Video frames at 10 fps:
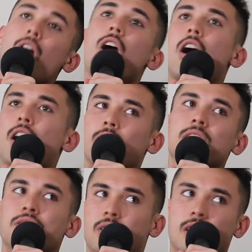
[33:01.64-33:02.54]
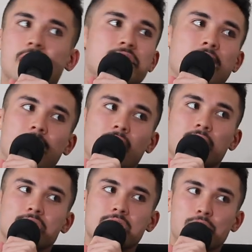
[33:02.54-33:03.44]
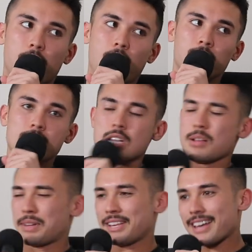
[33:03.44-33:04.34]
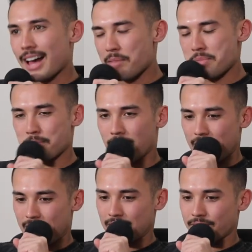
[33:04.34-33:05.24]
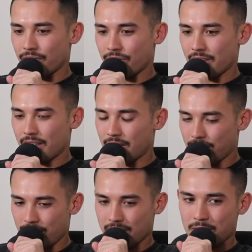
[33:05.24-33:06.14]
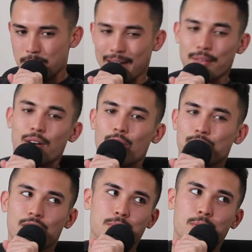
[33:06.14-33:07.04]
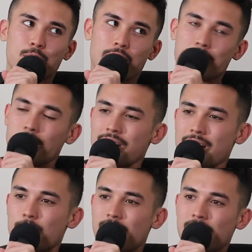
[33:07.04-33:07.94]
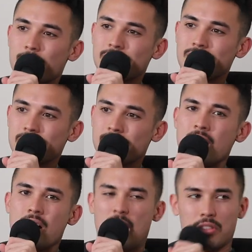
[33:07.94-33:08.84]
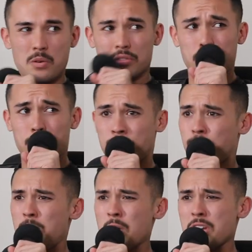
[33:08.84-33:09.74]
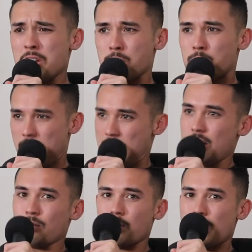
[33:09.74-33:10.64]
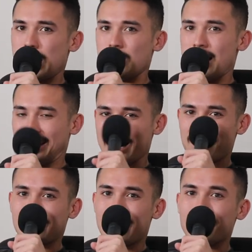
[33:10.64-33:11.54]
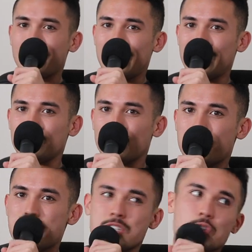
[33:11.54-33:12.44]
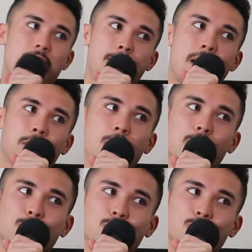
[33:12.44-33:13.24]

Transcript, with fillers: oh, I heard this song yesterday and I liked it as well. But you can't be playing convicted pedophile songs before games. I don't care what anyone says. Uh, there was a period of there when that Leaving Neverland documentary came out with Michael